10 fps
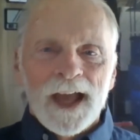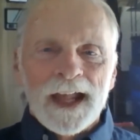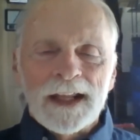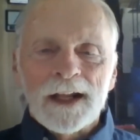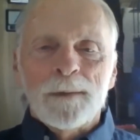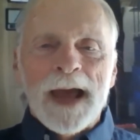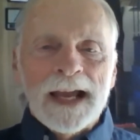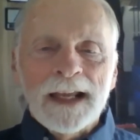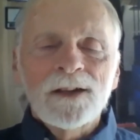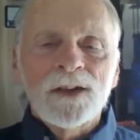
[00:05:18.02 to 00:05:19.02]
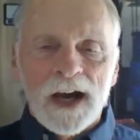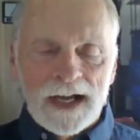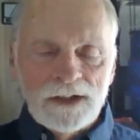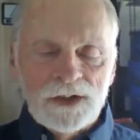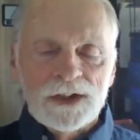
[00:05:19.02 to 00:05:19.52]
and get back in
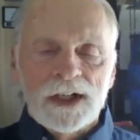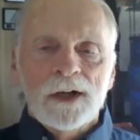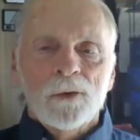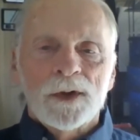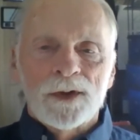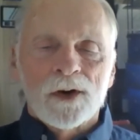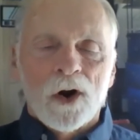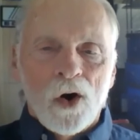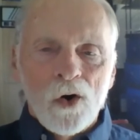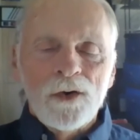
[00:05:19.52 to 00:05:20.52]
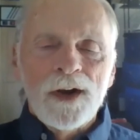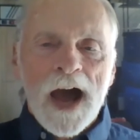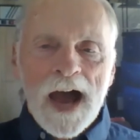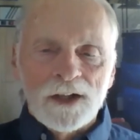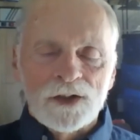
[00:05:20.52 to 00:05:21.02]
touch with your own
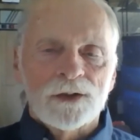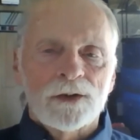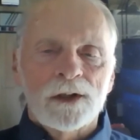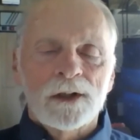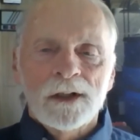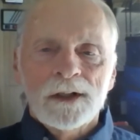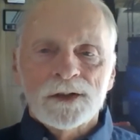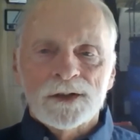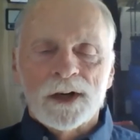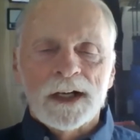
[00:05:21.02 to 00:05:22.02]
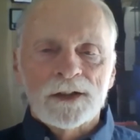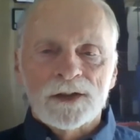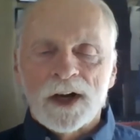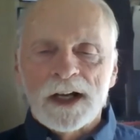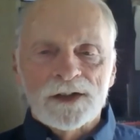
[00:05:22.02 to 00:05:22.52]
natural strengths,
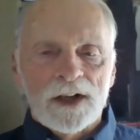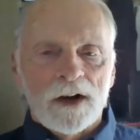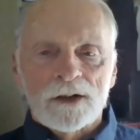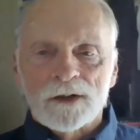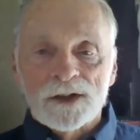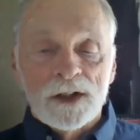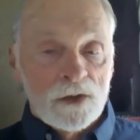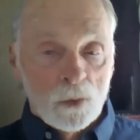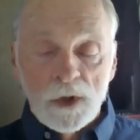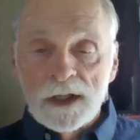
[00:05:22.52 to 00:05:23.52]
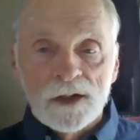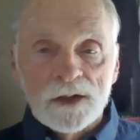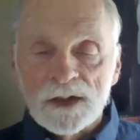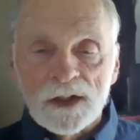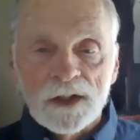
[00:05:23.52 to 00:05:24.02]
traits, characteristics,
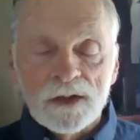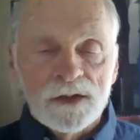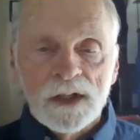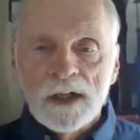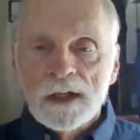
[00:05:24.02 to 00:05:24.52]
weaknesses,